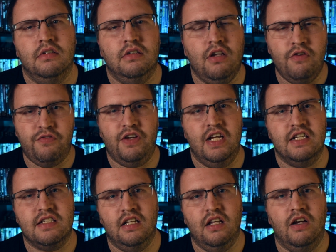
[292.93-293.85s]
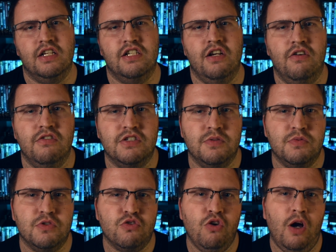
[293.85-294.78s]
Don't forget to like, share and
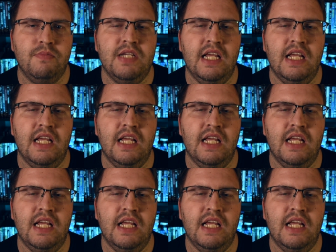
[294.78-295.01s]
subscribe.